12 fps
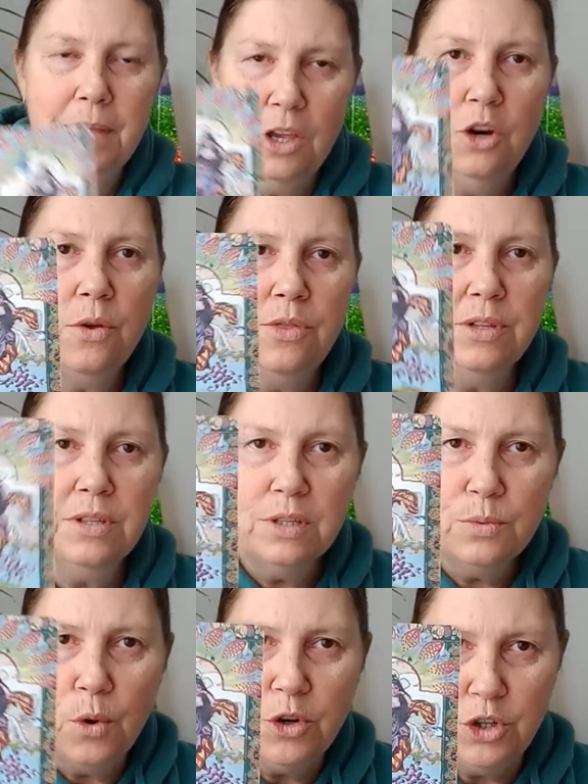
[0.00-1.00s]
You know, this
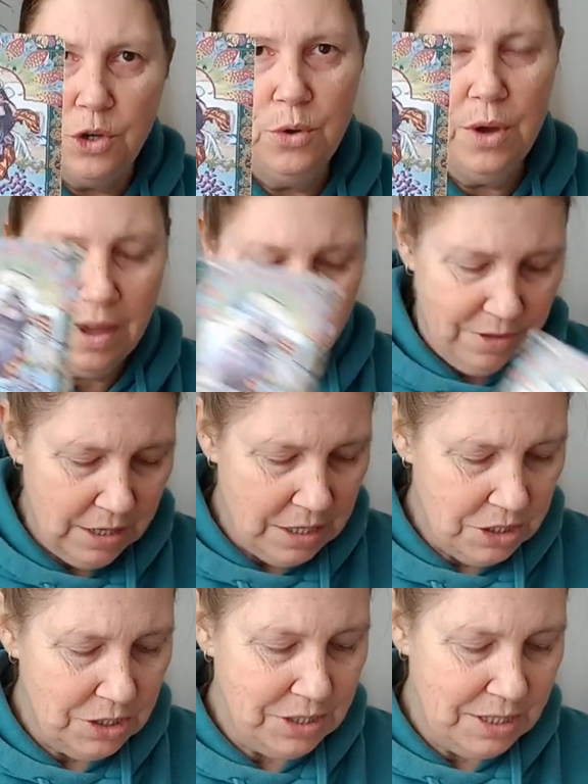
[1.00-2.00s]
is what you have there
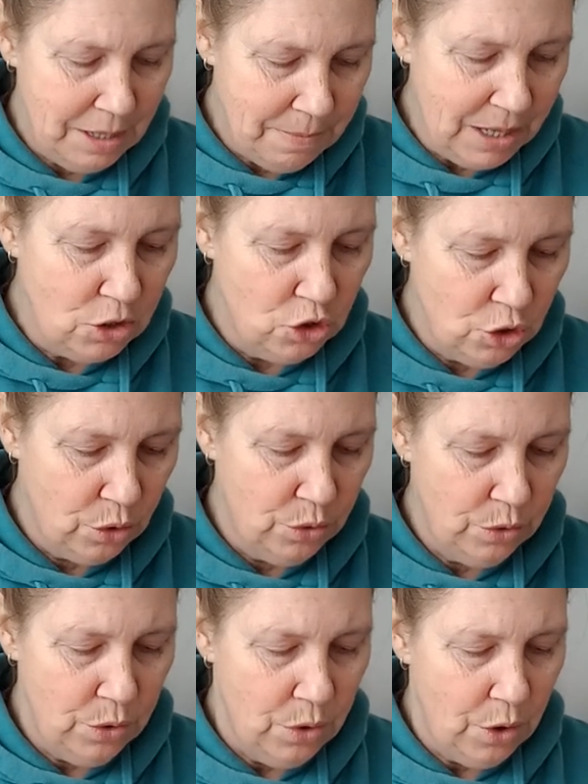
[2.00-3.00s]
to step
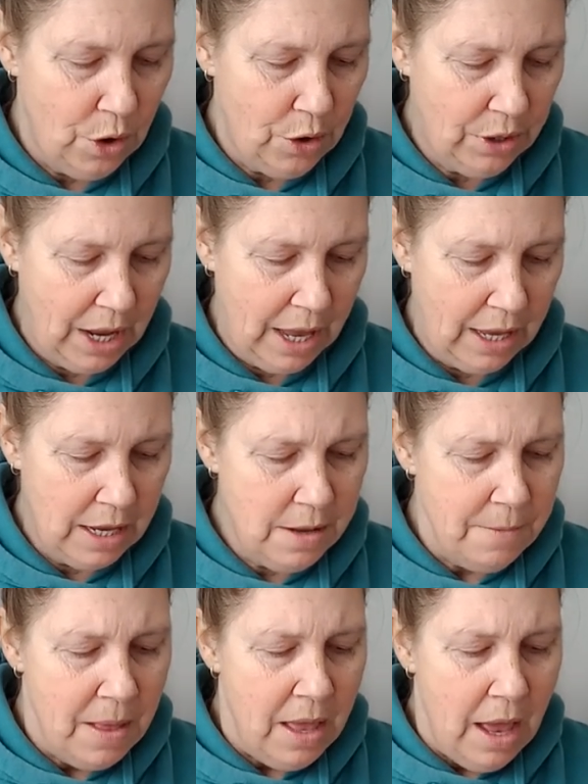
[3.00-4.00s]
into, okay?